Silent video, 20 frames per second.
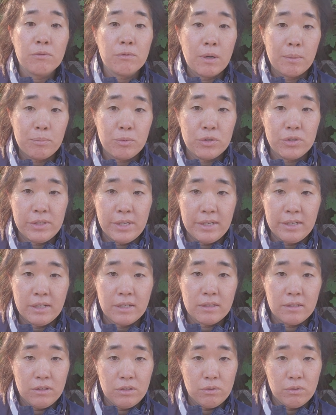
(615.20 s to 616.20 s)

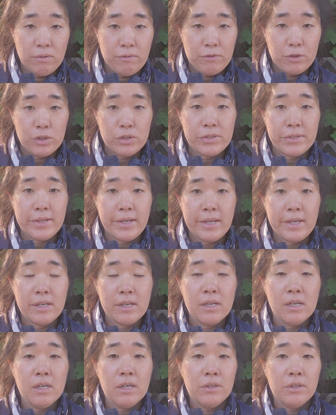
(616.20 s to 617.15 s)
representing the university,